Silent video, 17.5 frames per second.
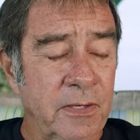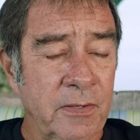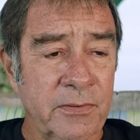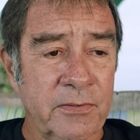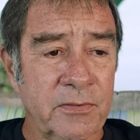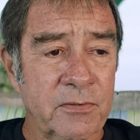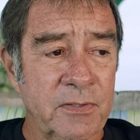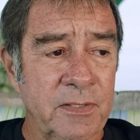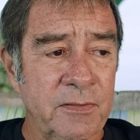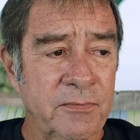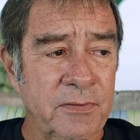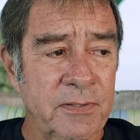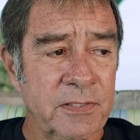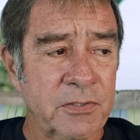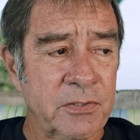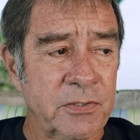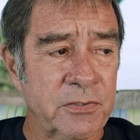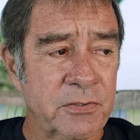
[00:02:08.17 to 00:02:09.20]
all this stuff, and
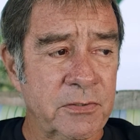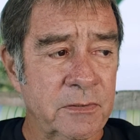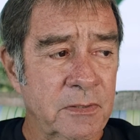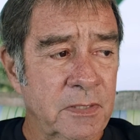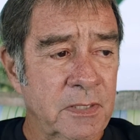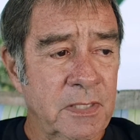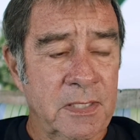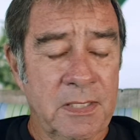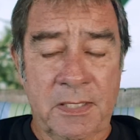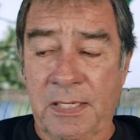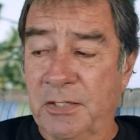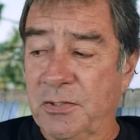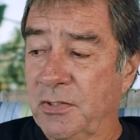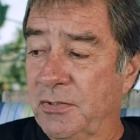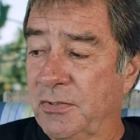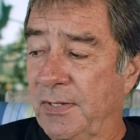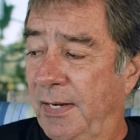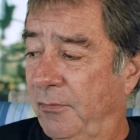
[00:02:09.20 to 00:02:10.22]
it's just, it's
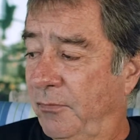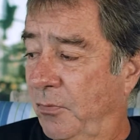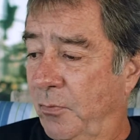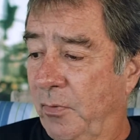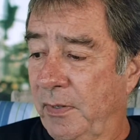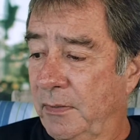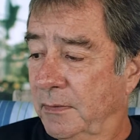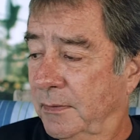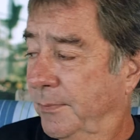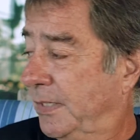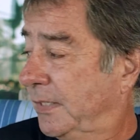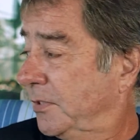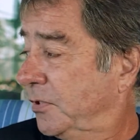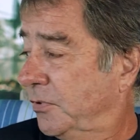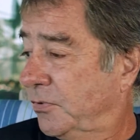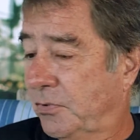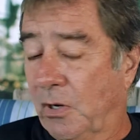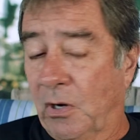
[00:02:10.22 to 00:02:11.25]
just everywhere. I mean, it's
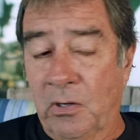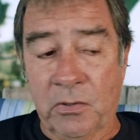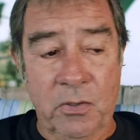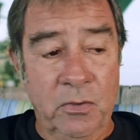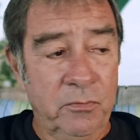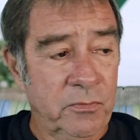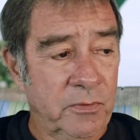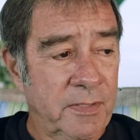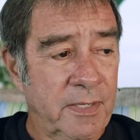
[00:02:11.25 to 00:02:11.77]
just all over,